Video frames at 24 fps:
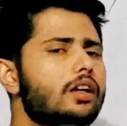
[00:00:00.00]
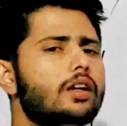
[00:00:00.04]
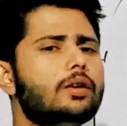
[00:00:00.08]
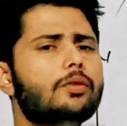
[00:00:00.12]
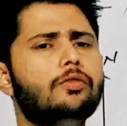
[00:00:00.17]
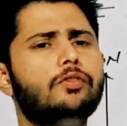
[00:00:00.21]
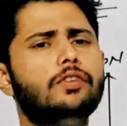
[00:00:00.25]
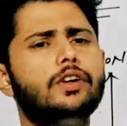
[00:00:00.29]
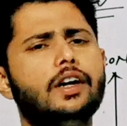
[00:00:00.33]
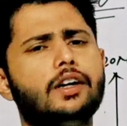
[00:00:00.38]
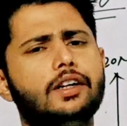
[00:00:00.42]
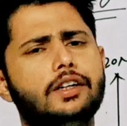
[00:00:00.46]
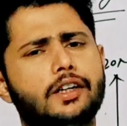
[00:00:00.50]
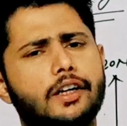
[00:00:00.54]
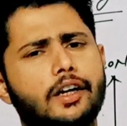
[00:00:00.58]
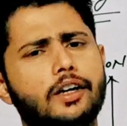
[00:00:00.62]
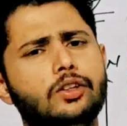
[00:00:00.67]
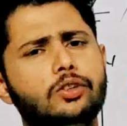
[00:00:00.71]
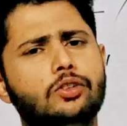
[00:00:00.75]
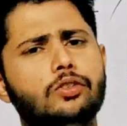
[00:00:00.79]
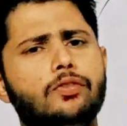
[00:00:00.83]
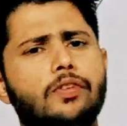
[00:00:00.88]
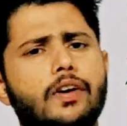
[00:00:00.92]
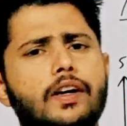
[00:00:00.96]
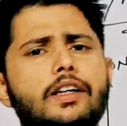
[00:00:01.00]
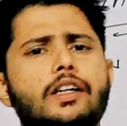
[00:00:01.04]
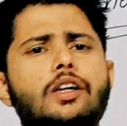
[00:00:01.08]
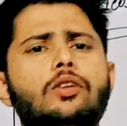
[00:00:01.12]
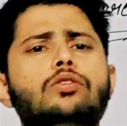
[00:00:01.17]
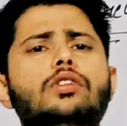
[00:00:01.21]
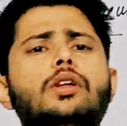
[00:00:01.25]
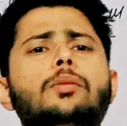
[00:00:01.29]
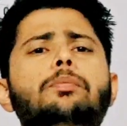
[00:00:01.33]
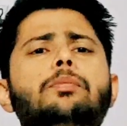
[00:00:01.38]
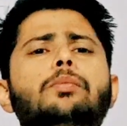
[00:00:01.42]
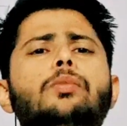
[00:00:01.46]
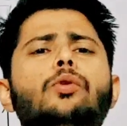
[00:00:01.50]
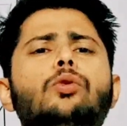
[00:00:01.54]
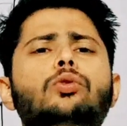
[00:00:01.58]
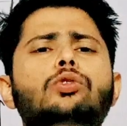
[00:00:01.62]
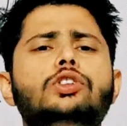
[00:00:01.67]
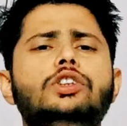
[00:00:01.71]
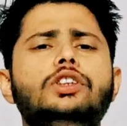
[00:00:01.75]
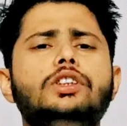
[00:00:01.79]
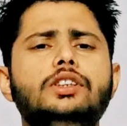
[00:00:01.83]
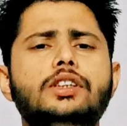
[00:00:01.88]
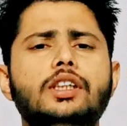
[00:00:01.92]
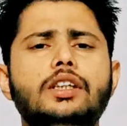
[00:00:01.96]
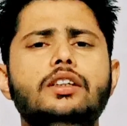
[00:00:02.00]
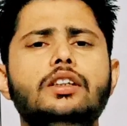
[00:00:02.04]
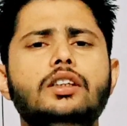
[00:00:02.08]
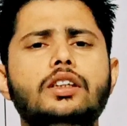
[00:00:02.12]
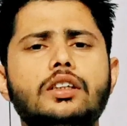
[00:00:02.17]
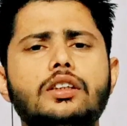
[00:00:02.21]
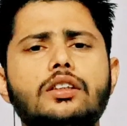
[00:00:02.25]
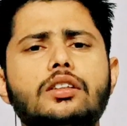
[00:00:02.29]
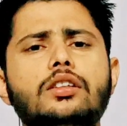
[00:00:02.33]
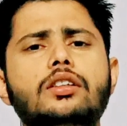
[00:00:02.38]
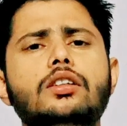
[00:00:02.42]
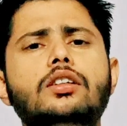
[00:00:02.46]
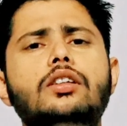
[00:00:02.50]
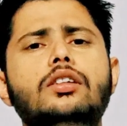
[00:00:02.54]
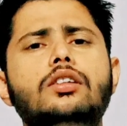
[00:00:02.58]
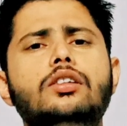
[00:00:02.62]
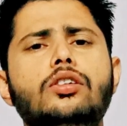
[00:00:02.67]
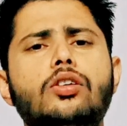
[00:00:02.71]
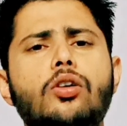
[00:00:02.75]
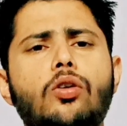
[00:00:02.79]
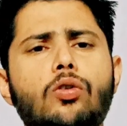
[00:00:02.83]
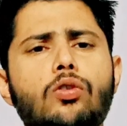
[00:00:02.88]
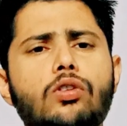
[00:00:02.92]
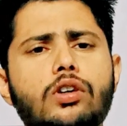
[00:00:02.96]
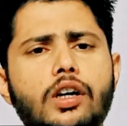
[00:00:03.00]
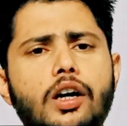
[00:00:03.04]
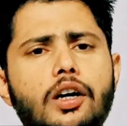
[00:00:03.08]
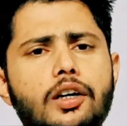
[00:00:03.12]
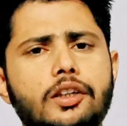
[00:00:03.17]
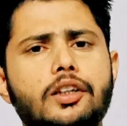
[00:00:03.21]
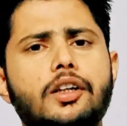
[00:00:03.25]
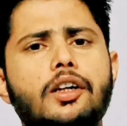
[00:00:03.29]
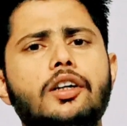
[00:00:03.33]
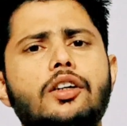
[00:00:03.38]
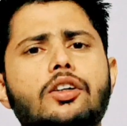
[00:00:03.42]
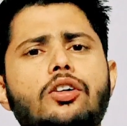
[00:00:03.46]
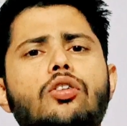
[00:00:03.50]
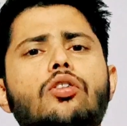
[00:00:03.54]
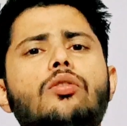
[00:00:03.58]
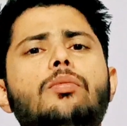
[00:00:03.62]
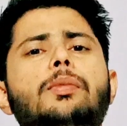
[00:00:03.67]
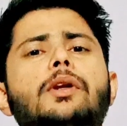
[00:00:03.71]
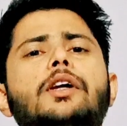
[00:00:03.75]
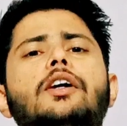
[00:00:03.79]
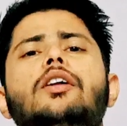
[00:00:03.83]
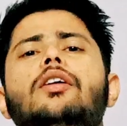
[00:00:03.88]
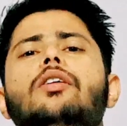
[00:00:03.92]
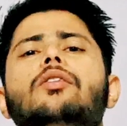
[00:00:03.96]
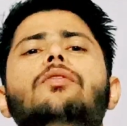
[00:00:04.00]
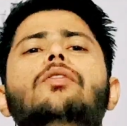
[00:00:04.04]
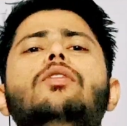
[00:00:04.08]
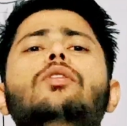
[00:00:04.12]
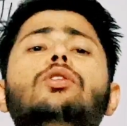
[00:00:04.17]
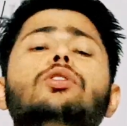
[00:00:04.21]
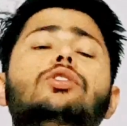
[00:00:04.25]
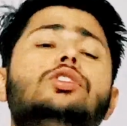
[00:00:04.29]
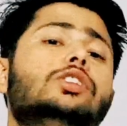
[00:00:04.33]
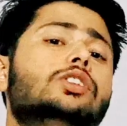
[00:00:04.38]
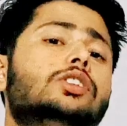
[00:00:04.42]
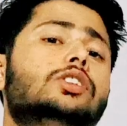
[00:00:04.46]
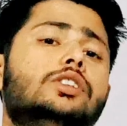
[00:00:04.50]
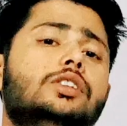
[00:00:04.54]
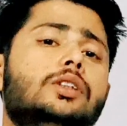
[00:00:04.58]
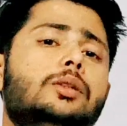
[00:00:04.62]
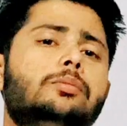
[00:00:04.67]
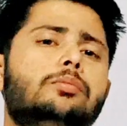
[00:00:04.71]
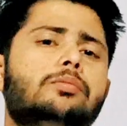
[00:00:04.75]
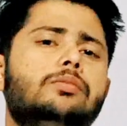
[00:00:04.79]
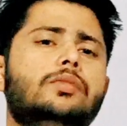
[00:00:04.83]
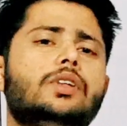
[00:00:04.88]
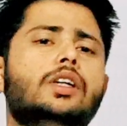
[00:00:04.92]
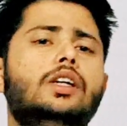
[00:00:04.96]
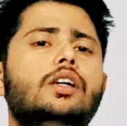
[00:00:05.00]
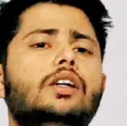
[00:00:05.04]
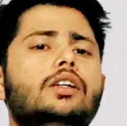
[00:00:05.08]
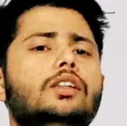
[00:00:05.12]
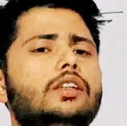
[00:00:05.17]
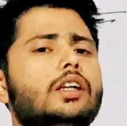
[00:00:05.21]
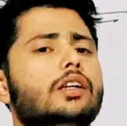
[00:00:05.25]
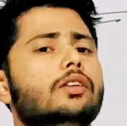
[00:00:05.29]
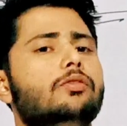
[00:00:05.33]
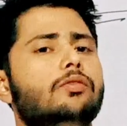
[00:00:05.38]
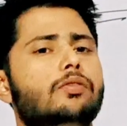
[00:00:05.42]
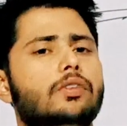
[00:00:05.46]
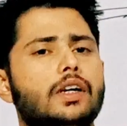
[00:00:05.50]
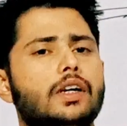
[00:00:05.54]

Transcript: if we are trying to find out the position in non-concurrent coplanar force system, then